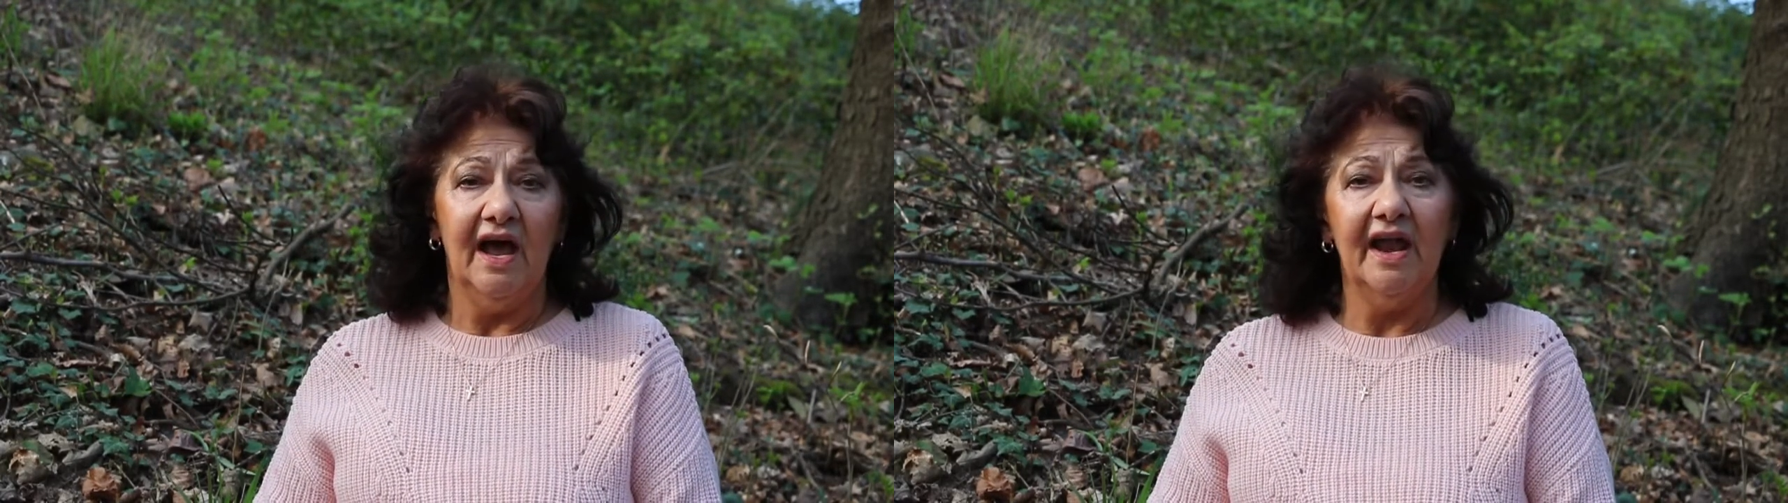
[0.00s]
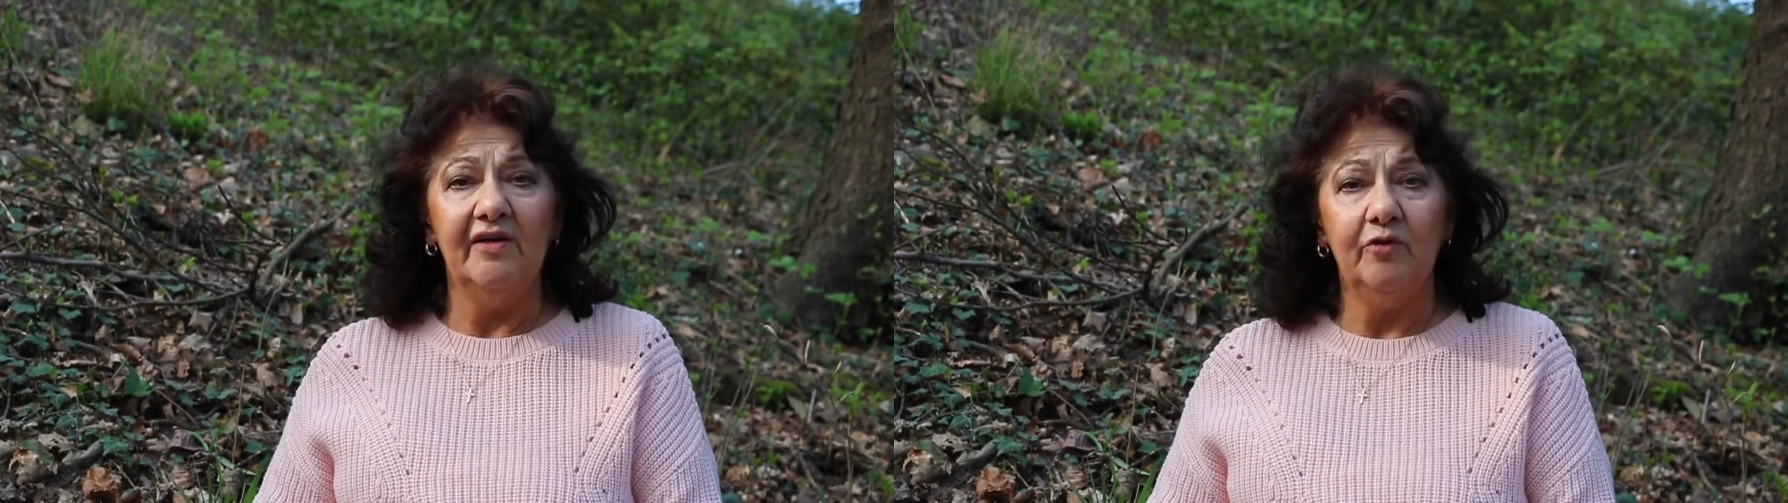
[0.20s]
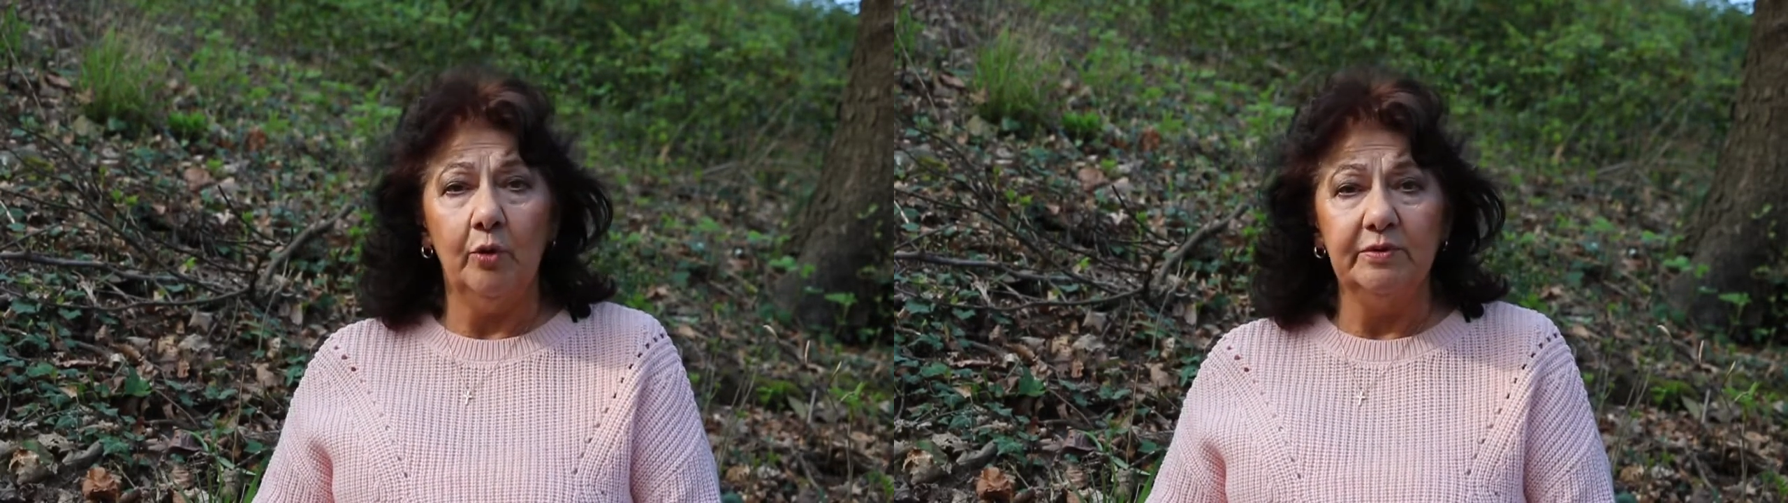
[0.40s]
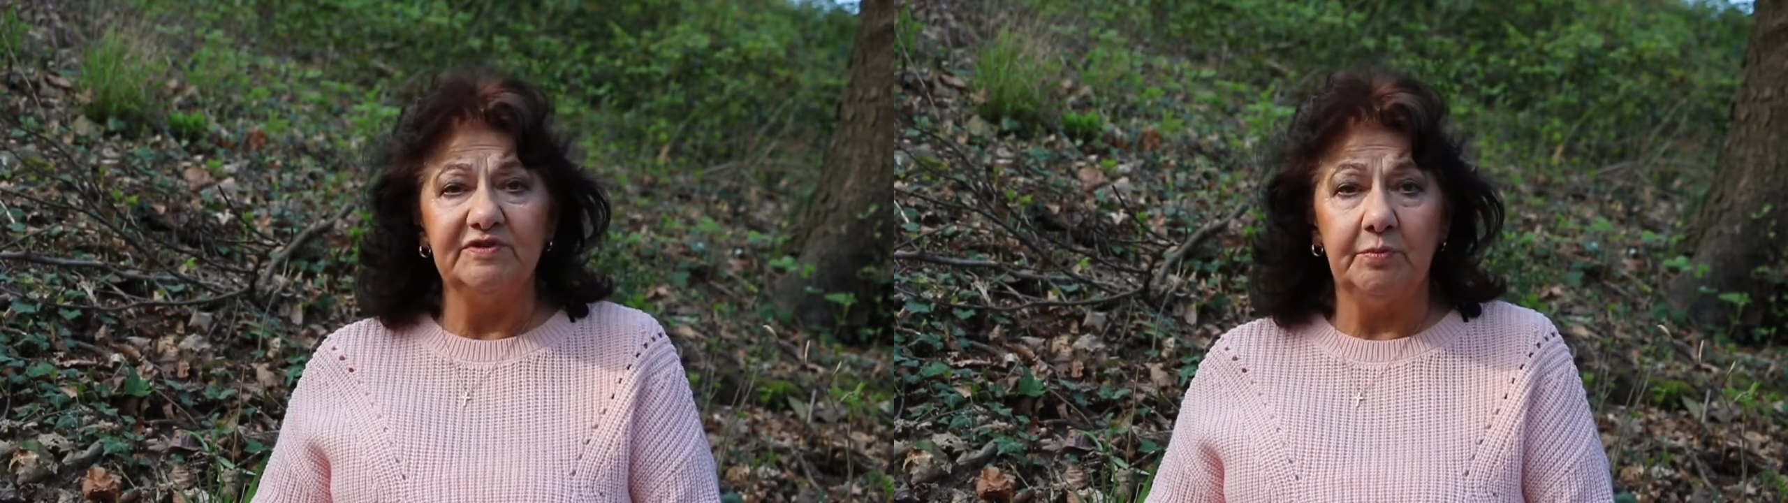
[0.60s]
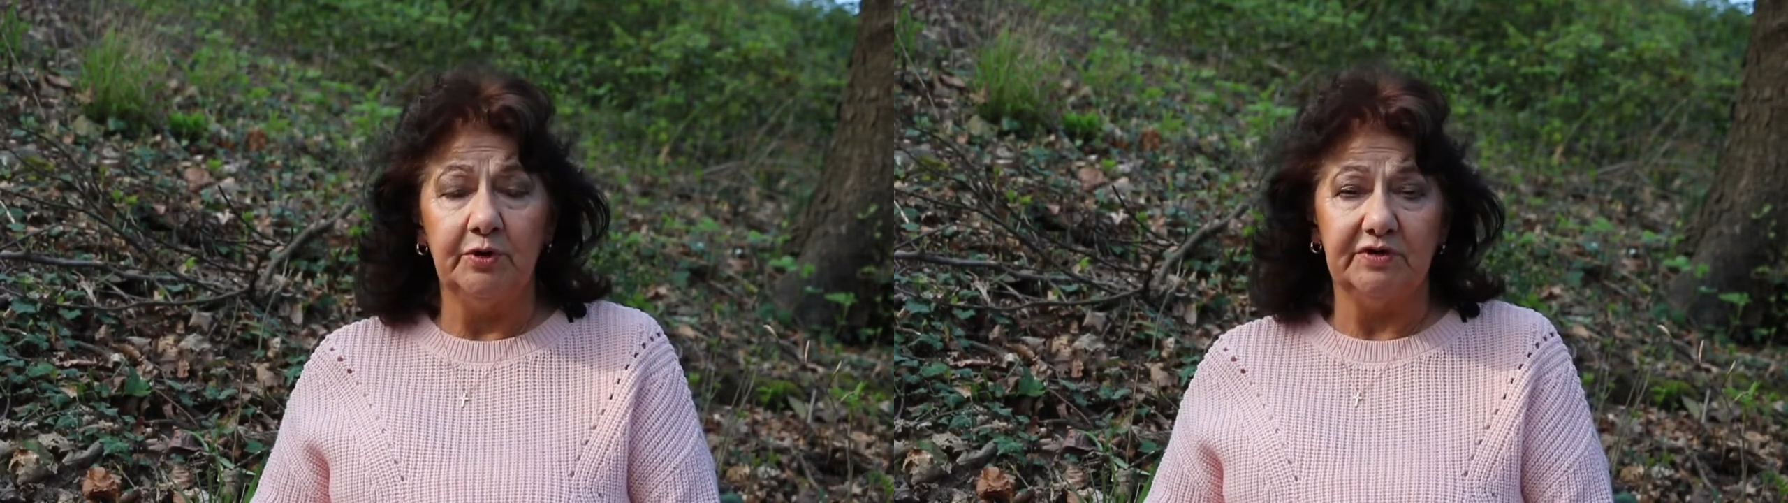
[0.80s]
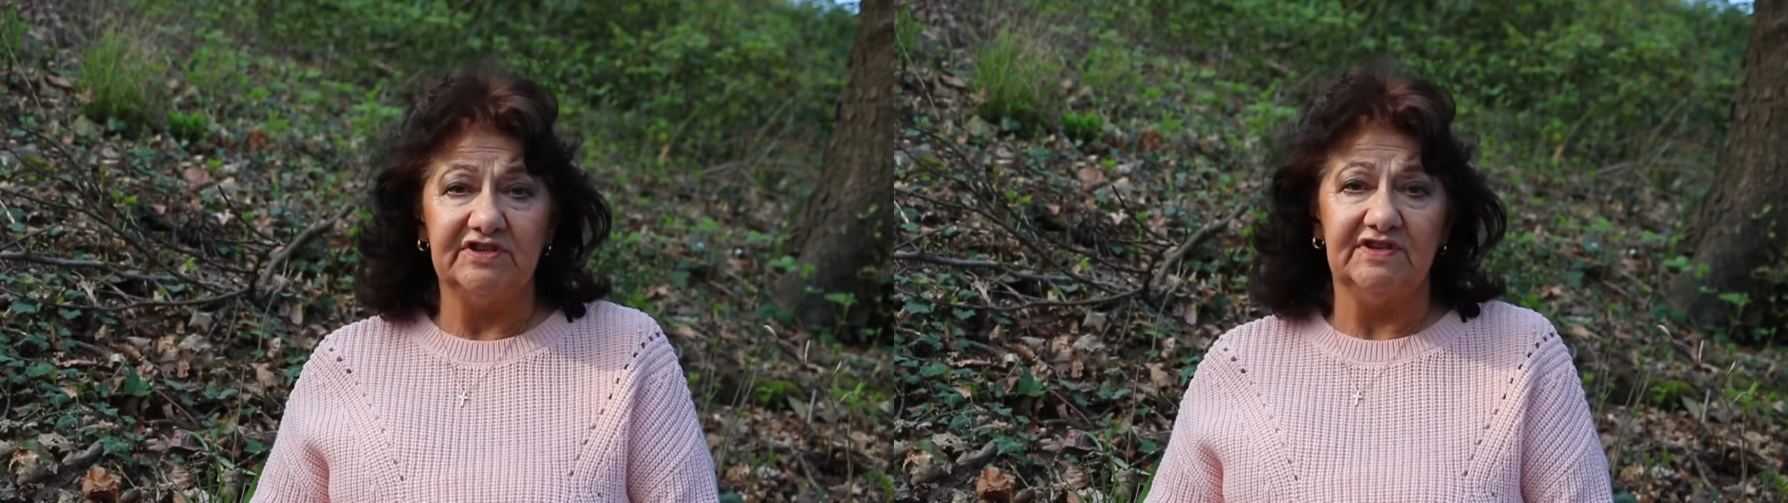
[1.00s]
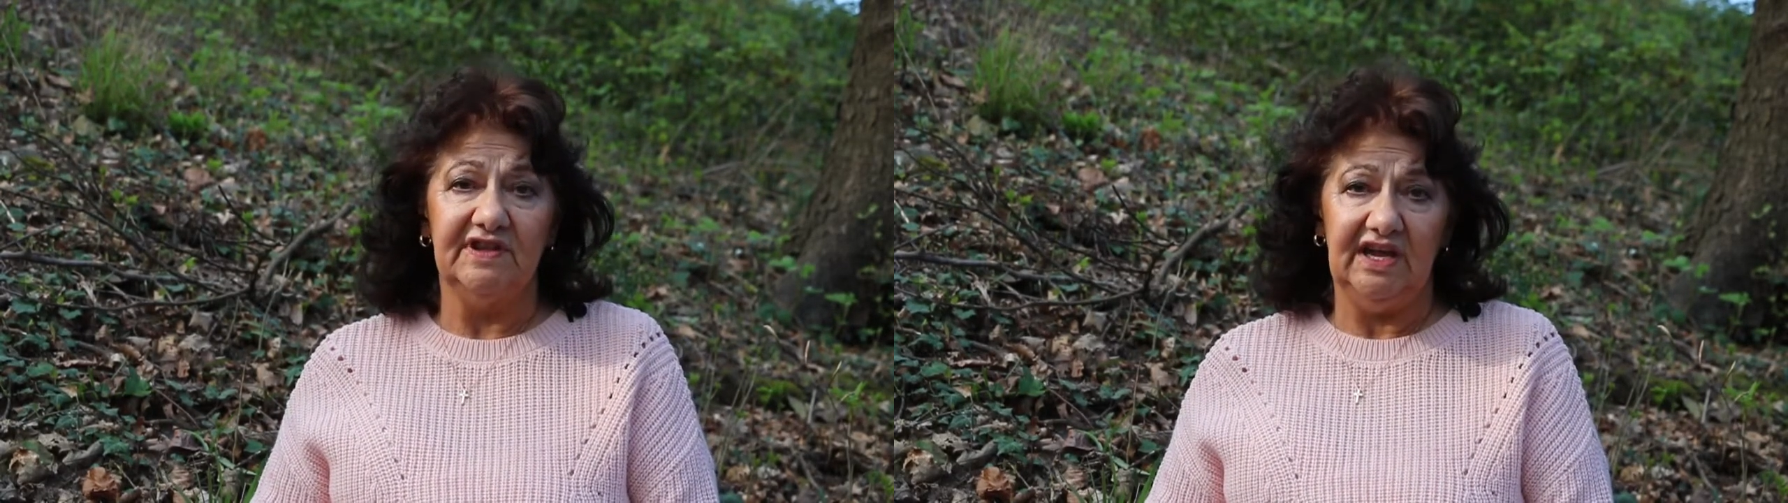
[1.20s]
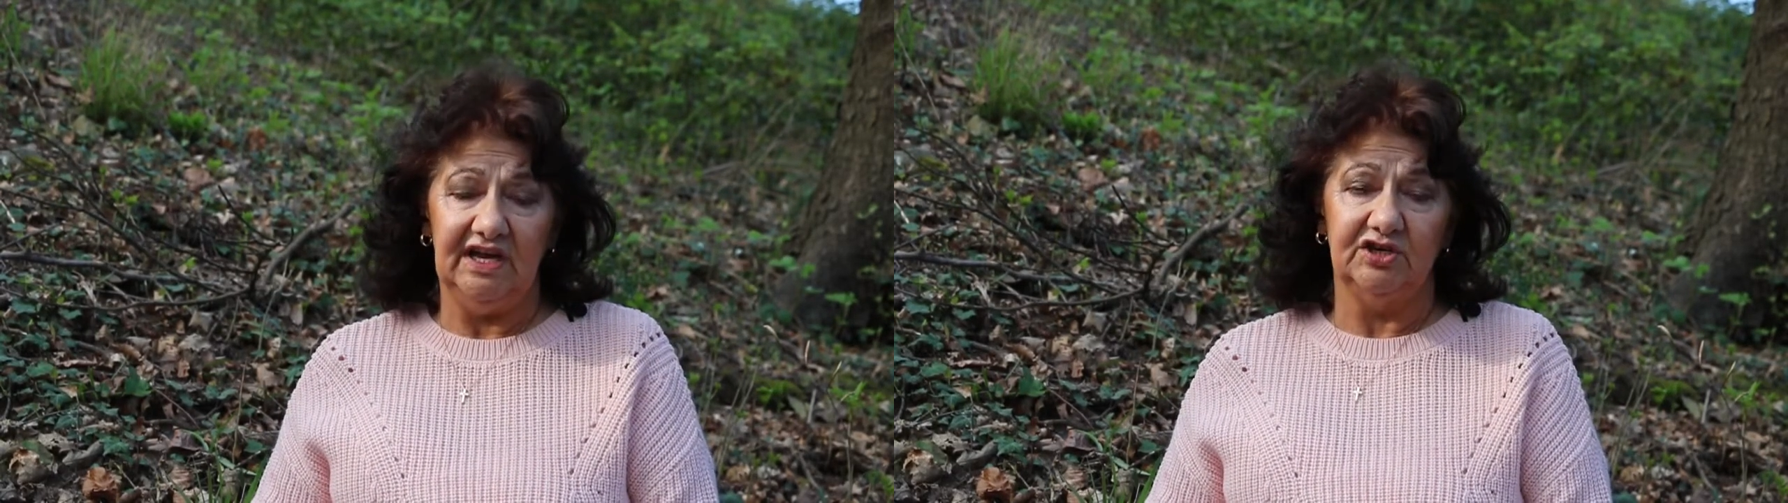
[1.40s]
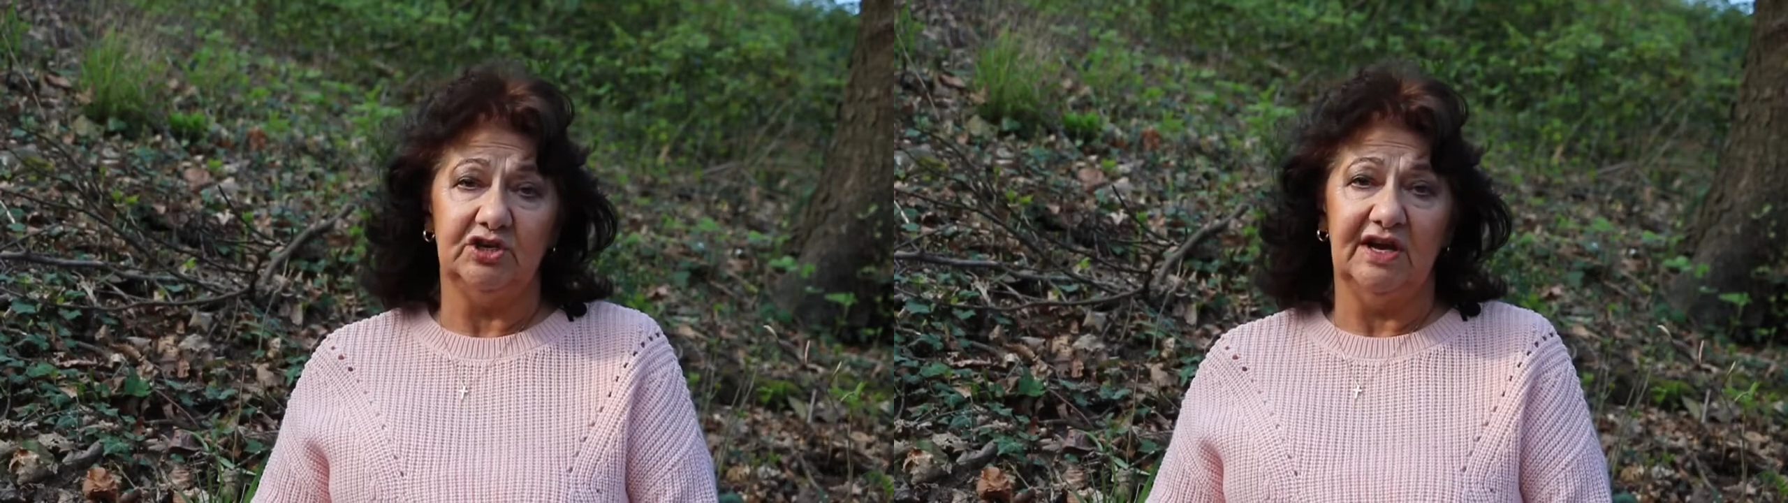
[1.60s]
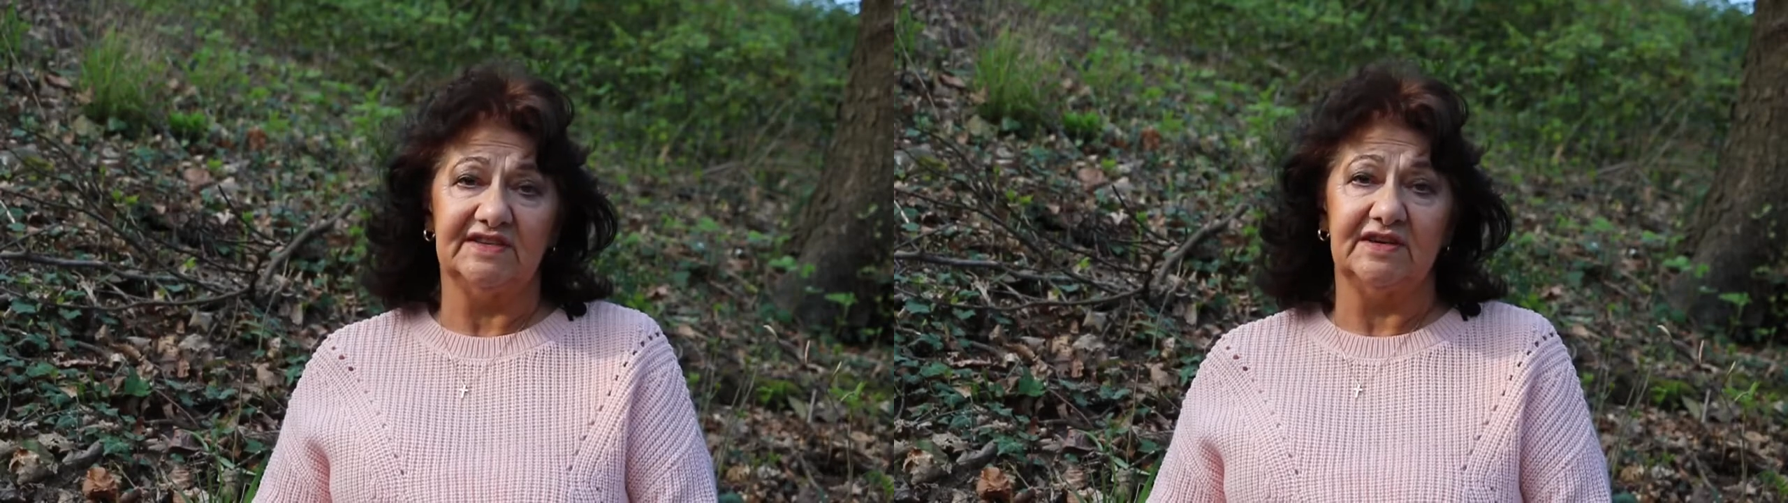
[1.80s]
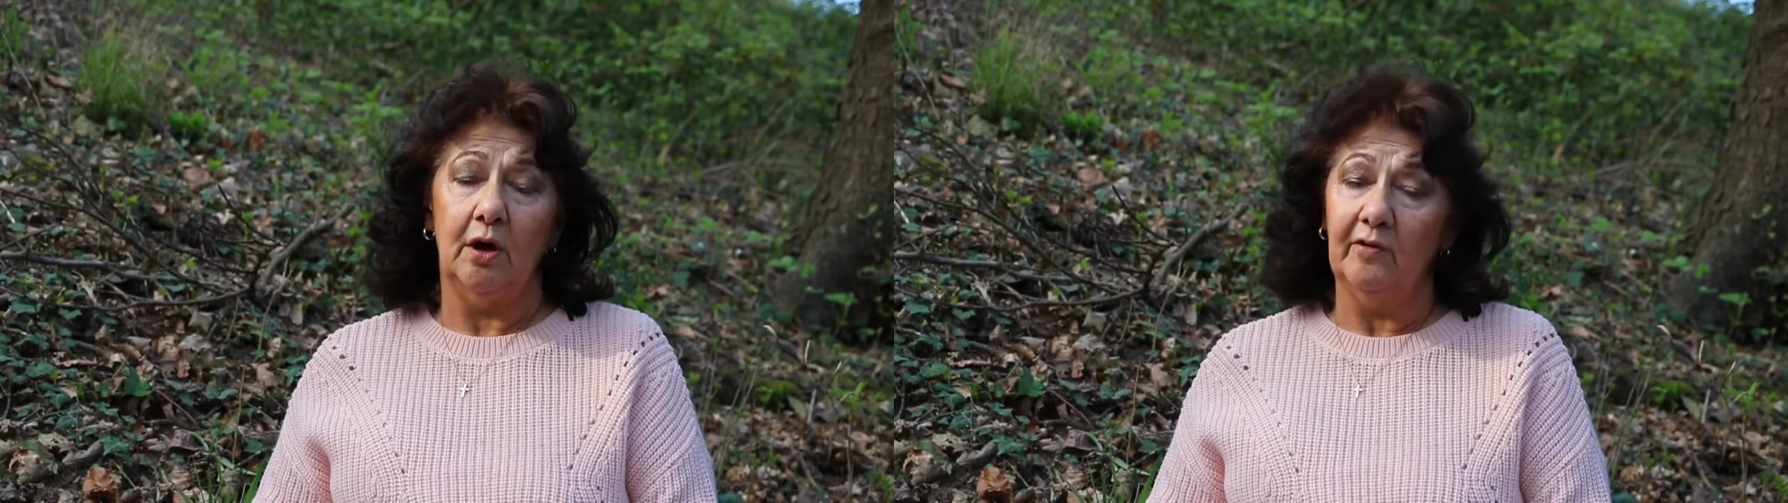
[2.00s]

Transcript: and I've always put the interests